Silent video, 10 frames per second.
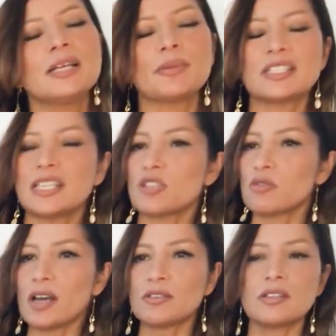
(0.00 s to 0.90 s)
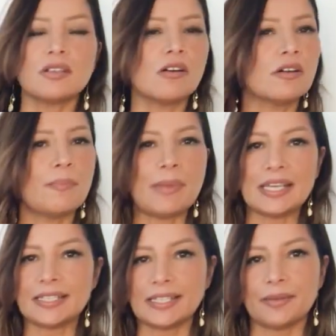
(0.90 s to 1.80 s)
because their trousers are
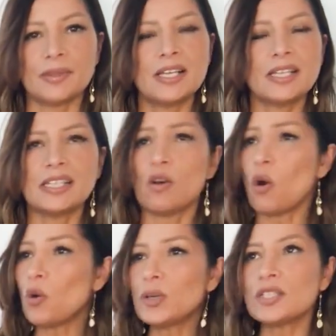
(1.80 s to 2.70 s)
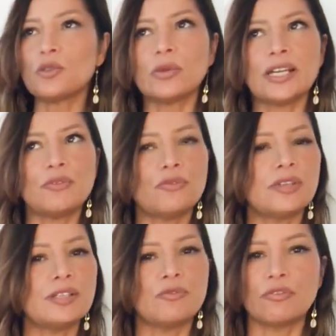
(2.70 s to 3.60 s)
amazing. They're always a great
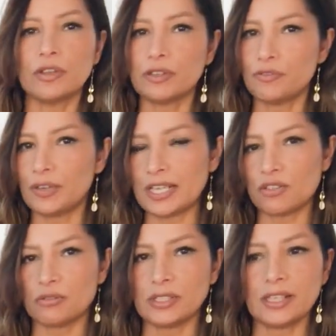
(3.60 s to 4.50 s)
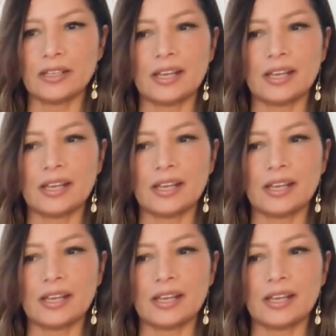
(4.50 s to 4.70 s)
fit, very flattering,